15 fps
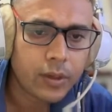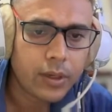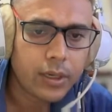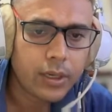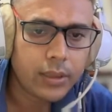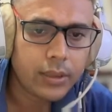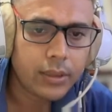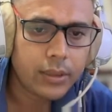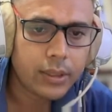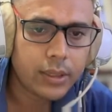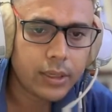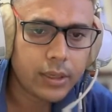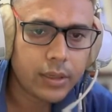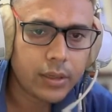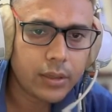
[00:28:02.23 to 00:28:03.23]
I
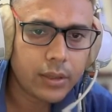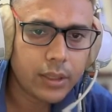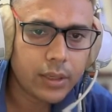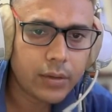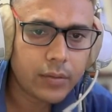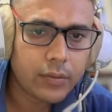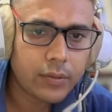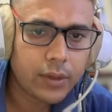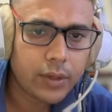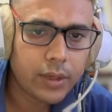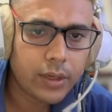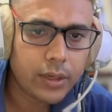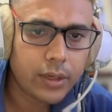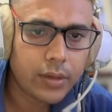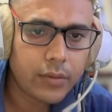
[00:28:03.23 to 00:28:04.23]
think then we
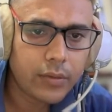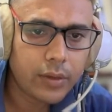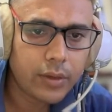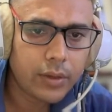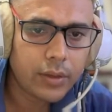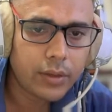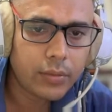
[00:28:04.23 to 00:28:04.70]
having this